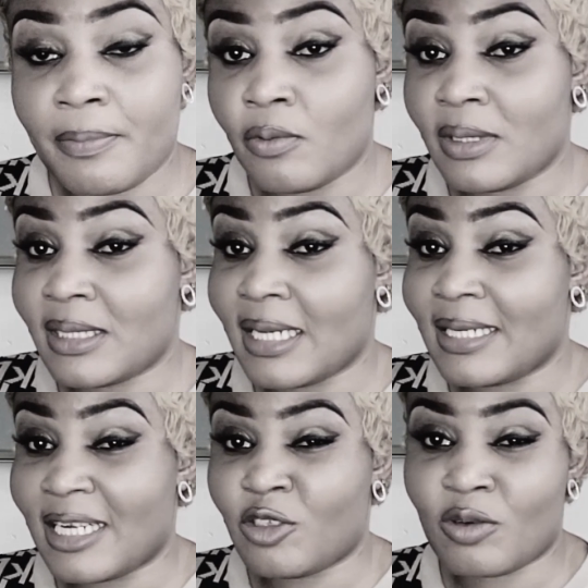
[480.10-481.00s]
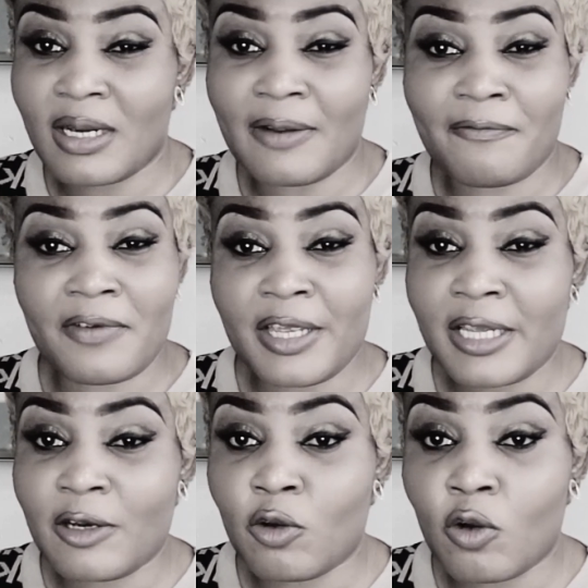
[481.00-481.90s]
would say natural, fake,
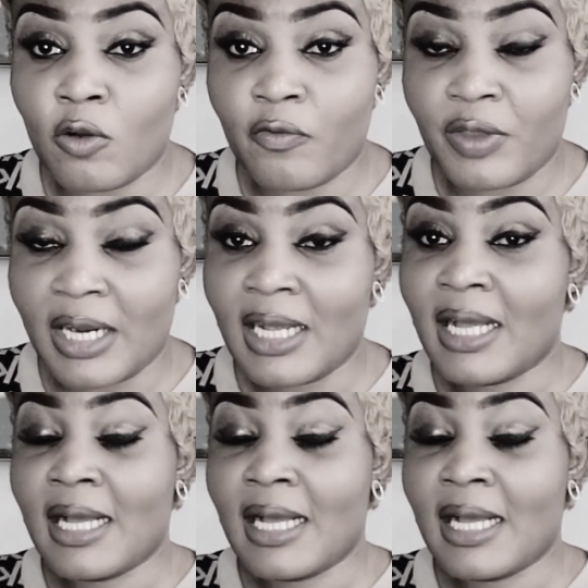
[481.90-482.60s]
and all of that.